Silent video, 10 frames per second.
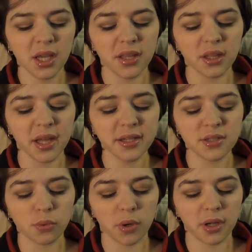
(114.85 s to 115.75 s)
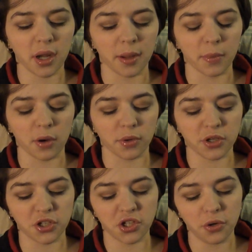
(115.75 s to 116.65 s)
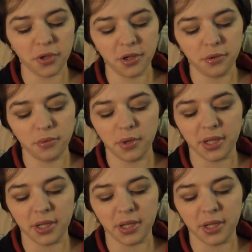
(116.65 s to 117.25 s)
And the last one I'm going to show you